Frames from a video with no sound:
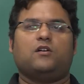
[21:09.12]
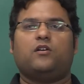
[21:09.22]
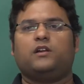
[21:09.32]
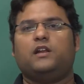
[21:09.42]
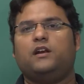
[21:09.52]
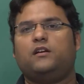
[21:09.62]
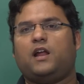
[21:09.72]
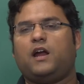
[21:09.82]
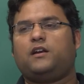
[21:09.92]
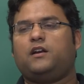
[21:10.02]
not really
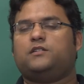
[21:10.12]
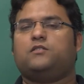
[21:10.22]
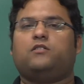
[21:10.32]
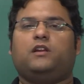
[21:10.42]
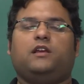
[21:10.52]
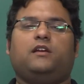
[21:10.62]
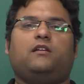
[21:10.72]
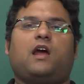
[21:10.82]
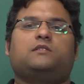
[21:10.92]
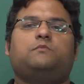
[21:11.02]
interacted, is not really
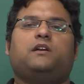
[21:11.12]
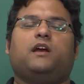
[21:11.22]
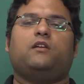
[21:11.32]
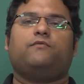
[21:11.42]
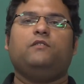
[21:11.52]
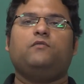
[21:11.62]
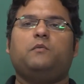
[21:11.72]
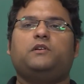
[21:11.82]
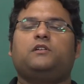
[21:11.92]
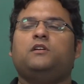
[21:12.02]
grasped that kind of
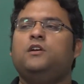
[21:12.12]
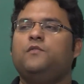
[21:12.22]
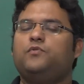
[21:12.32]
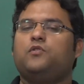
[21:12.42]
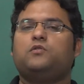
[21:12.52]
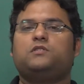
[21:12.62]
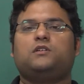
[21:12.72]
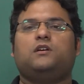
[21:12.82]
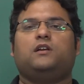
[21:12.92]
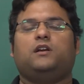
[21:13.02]
information, those
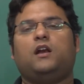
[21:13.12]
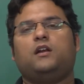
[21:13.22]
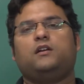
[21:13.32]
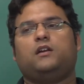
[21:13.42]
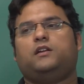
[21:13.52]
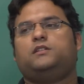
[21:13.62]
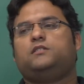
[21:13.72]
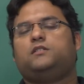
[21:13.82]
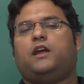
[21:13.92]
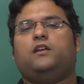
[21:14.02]
redundant
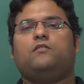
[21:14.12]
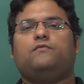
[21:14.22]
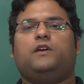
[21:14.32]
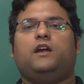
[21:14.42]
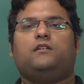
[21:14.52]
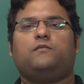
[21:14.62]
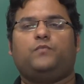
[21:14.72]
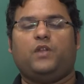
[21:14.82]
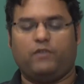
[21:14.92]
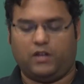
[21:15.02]
connections kind of get
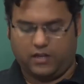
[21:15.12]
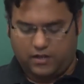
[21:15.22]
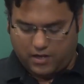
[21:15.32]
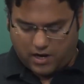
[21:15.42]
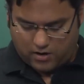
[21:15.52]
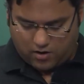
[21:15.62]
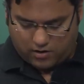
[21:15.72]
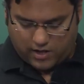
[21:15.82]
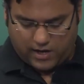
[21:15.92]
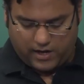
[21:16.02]
away, they are not
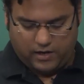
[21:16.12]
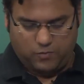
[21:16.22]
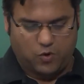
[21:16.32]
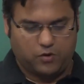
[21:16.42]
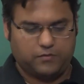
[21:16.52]
there anymore.